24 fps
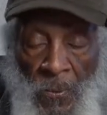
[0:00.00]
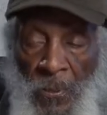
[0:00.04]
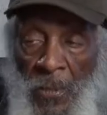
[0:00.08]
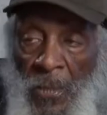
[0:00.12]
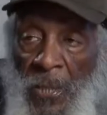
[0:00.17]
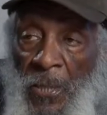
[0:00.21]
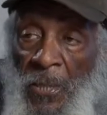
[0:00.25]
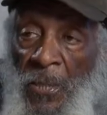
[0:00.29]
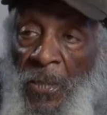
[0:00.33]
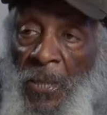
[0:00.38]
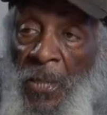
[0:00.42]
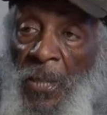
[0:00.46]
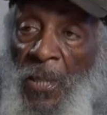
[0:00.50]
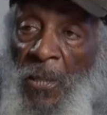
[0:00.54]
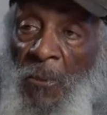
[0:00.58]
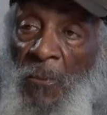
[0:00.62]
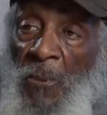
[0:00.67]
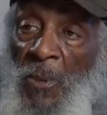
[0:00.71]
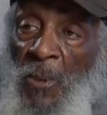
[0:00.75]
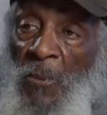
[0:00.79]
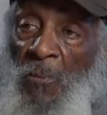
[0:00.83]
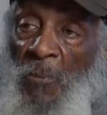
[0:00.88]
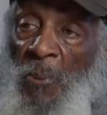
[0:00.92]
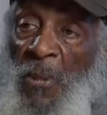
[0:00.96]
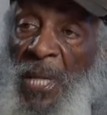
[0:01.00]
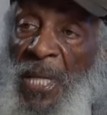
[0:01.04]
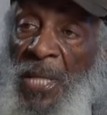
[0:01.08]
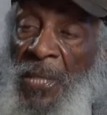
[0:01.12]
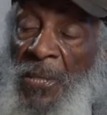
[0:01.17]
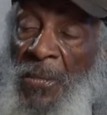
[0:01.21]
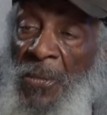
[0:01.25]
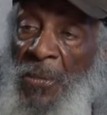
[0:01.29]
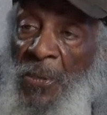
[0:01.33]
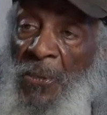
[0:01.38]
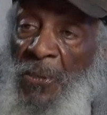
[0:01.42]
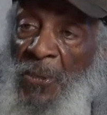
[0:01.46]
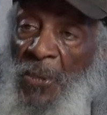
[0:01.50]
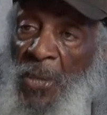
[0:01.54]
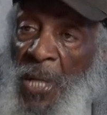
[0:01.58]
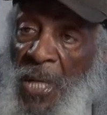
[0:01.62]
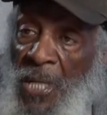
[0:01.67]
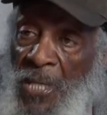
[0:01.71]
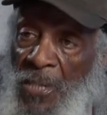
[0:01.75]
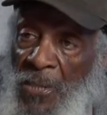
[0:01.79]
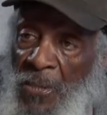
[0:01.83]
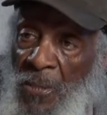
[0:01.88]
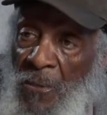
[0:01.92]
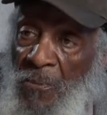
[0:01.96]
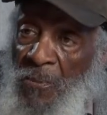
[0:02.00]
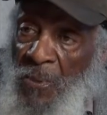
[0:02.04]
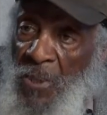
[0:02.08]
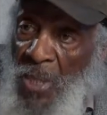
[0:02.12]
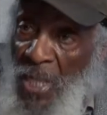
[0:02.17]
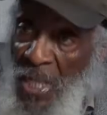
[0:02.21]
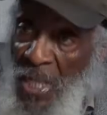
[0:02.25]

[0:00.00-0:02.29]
Where the nigger was breaking the chain of